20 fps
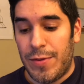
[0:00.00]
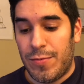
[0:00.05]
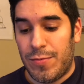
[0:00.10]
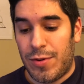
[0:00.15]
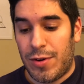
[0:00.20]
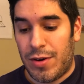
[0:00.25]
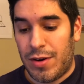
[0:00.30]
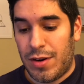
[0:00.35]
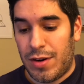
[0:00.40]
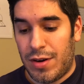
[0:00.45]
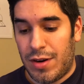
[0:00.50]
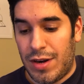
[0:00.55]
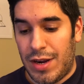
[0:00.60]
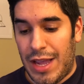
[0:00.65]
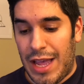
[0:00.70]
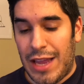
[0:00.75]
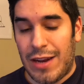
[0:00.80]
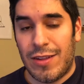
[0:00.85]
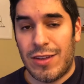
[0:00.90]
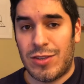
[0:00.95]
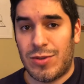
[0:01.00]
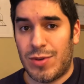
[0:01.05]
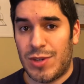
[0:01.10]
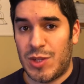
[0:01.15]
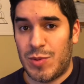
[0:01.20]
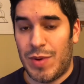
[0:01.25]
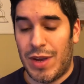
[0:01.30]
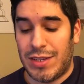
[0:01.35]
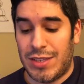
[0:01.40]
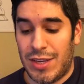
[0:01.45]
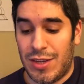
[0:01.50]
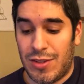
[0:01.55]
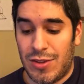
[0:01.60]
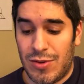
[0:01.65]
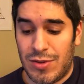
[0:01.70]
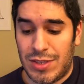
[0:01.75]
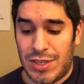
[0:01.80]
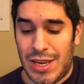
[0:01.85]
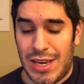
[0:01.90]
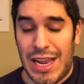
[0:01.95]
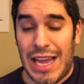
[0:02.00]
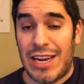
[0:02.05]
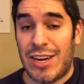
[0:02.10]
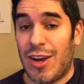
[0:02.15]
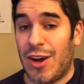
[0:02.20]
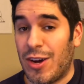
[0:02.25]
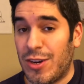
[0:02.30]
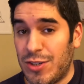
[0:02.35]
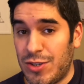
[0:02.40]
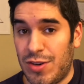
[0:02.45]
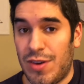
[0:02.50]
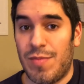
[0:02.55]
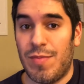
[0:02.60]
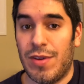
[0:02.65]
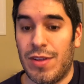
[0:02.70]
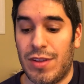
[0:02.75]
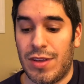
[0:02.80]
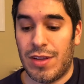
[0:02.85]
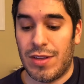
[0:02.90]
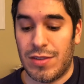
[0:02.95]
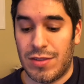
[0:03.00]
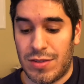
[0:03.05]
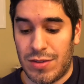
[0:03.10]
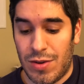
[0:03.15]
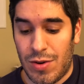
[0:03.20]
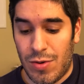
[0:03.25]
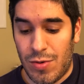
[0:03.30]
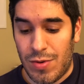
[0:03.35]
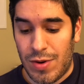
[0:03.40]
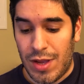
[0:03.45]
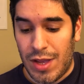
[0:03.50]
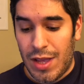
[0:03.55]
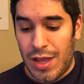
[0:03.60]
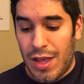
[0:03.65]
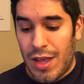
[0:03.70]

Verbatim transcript: where analysts were expecting close to 900 million. So